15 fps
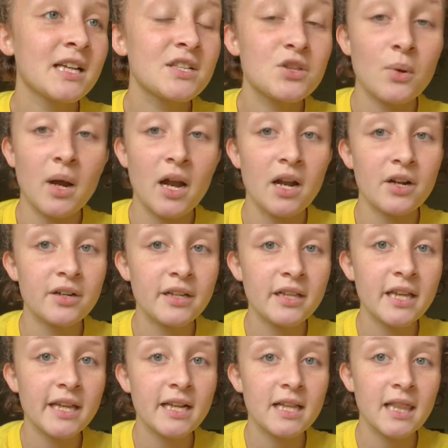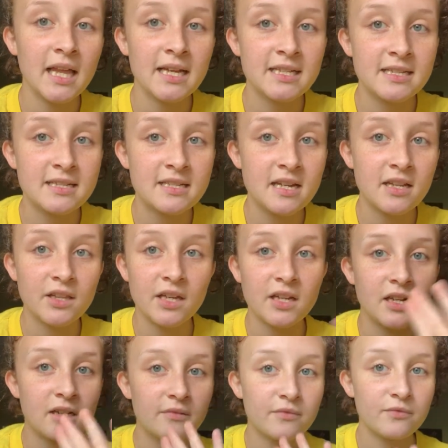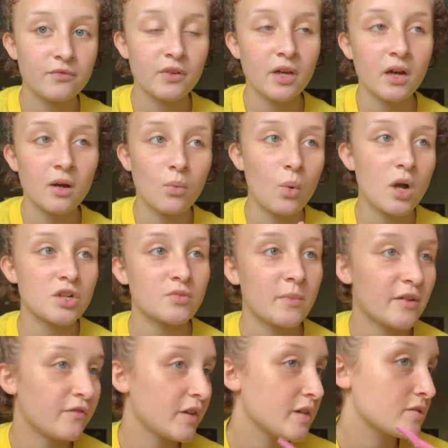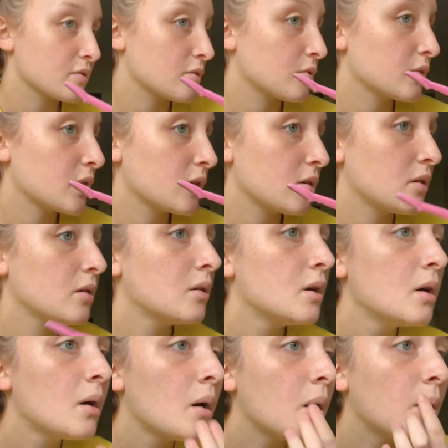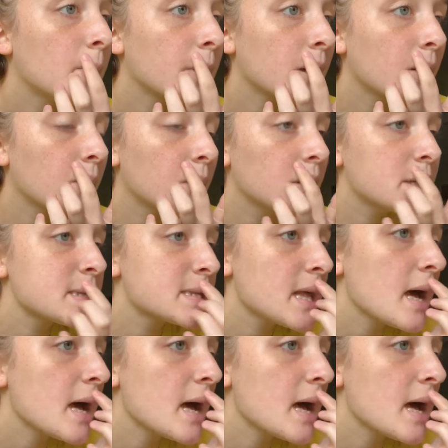so I already like cleansed and like washed my face, so don't get all, oh my god, what is